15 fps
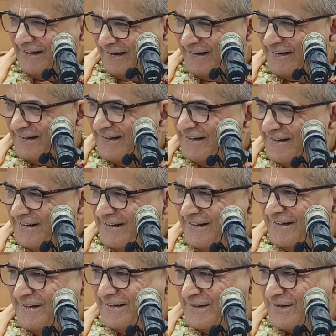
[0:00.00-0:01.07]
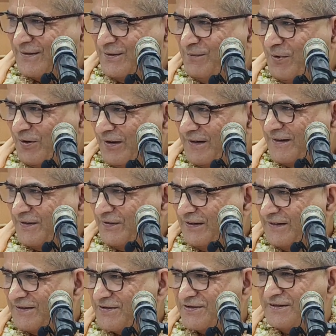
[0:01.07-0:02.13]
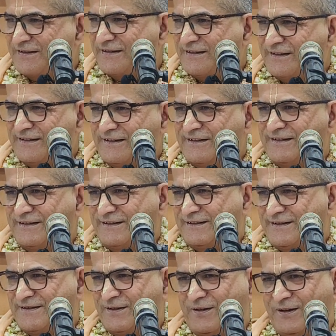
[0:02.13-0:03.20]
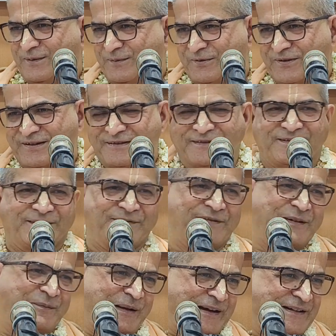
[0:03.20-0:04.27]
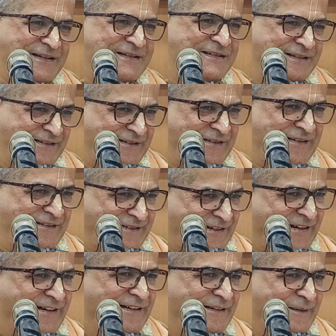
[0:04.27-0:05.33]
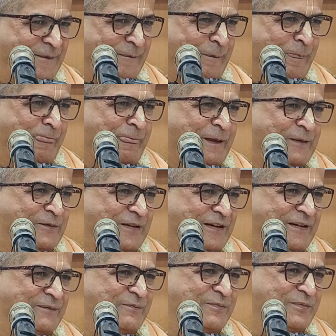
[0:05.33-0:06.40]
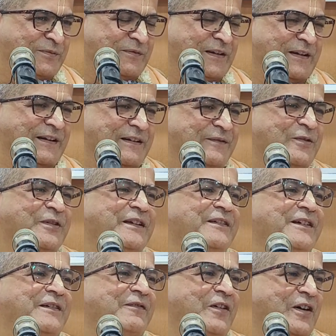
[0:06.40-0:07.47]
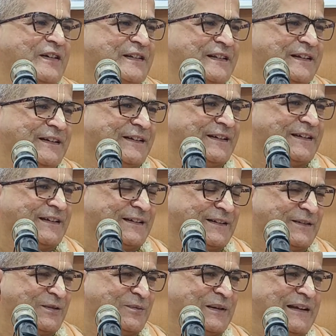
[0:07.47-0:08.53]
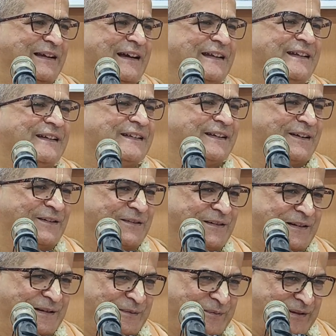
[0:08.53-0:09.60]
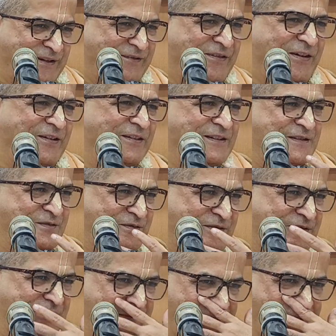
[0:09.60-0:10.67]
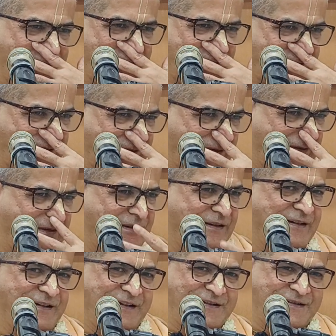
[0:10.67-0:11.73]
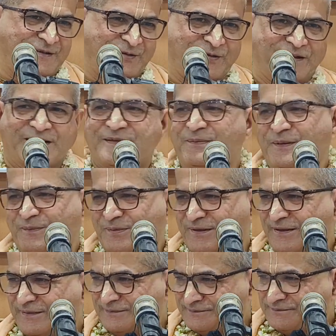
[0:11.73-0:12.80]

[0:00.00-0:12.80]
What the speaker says: Right? So modern civilization is all about film actors and all, right? When a devotee walks in, nobody gathers around. But if all this, you know, third class, low class people,